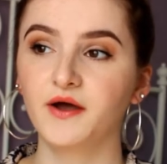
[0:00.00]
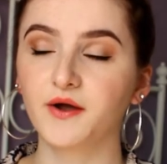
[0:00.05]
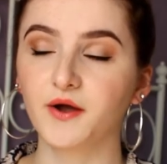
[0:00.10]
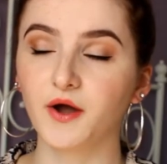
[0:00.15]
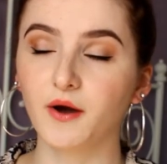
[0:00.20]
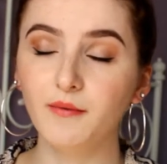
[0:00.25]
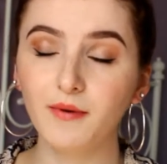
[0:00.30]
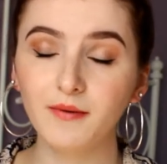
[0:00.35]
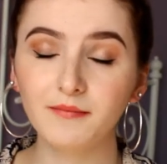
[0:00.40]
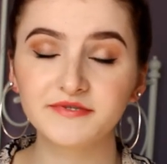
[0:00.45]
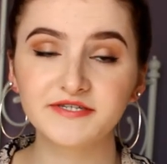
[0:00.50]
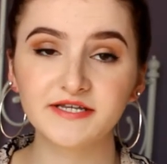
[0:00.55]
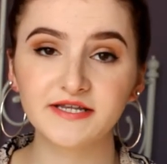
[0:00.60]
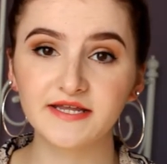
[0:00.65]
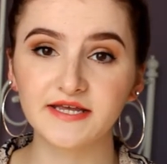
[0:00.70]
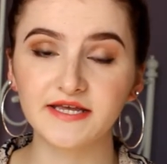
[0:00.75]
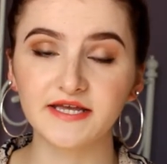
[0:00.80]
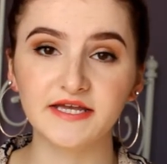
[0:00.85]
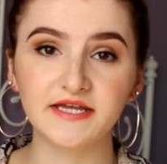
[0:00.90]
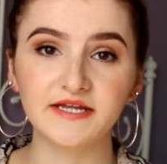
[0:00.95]
Come up to
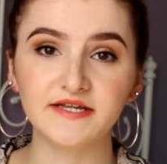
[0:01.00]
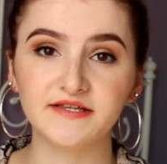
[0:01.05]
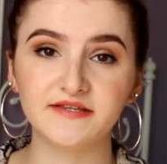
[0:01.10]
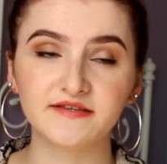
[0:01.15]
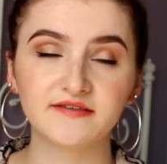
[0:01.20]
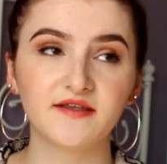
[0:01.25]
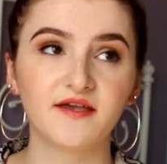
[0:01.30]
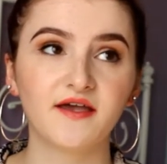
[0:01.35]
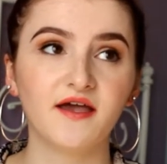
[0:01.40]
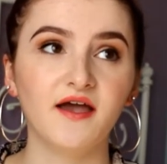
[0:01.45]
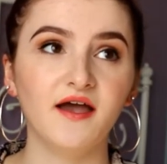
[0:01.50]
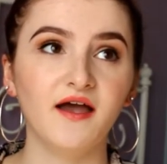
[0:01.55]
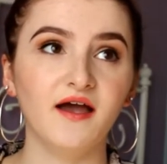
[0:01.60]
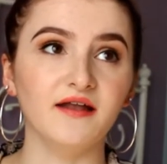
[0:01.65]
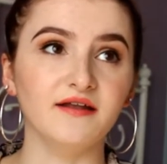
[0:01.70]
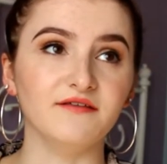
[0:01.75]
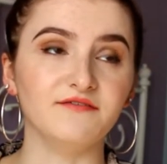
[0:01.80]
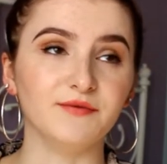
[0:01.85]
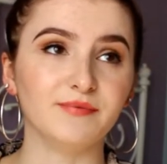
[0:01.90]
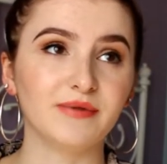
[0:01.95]
Leeds,
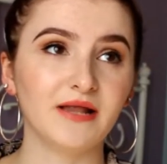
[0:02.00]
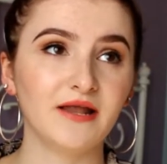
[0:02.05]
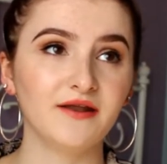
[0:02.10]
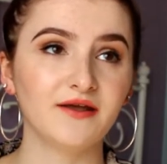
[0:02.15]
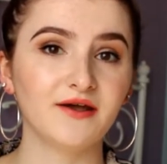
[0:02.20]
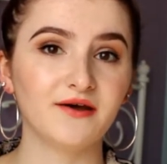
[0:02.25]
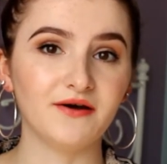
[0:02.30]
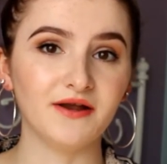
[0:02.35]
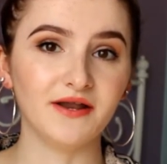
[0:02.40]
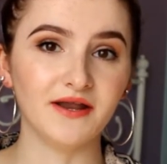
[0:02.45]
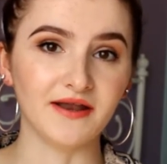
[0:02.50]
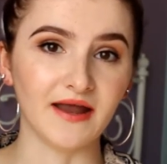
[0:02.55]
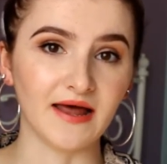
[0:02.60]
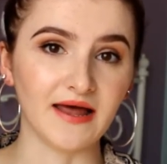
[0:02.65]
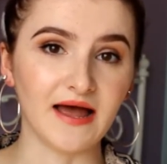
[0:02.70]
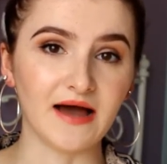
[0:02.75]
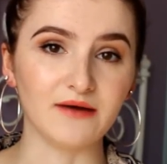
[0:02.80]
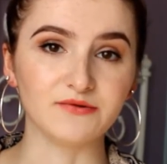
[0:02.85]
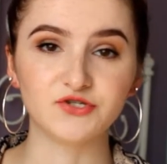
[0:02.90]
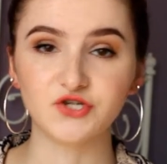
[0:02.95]
and if you plan on going a
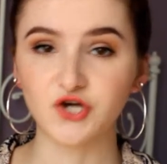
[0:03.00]
night out,